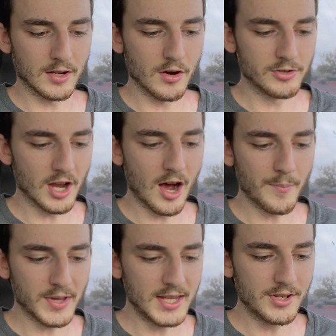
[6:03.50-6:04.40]
goes up
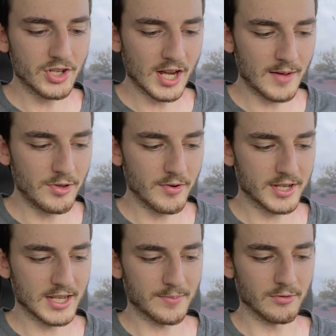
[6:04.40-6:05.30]
each time you
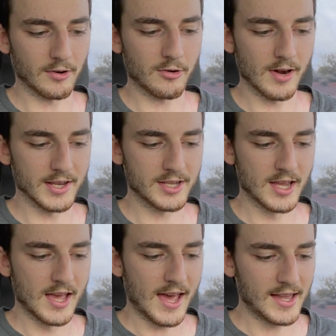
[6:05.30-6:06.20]
accept a request,
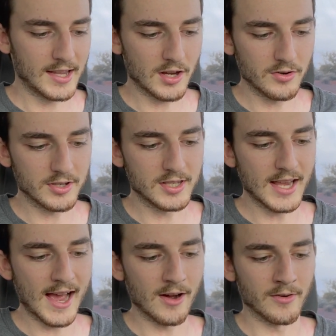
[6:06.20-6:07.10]
and it goes
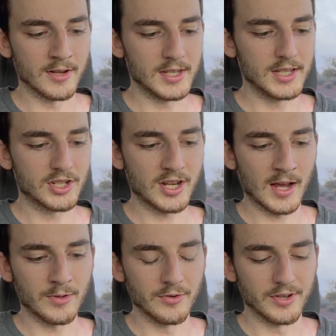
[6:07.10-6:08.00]
down each
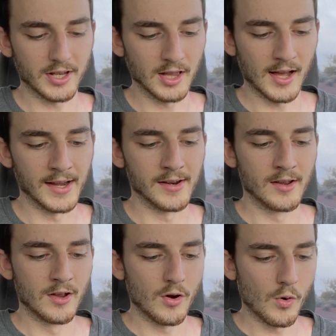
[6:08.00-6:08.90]
time you decline
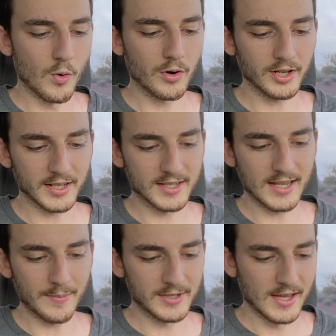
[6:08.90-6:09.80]
or
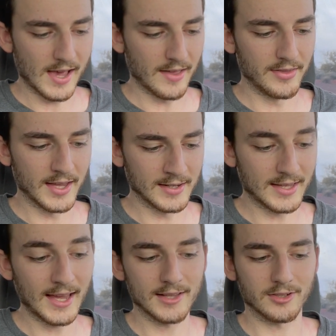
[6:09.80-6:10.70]
accept and then
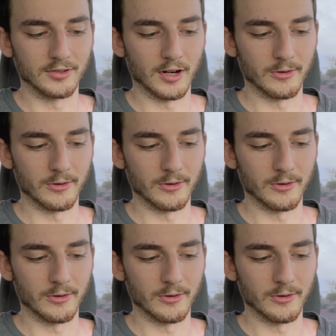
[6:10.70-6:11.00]
cancel a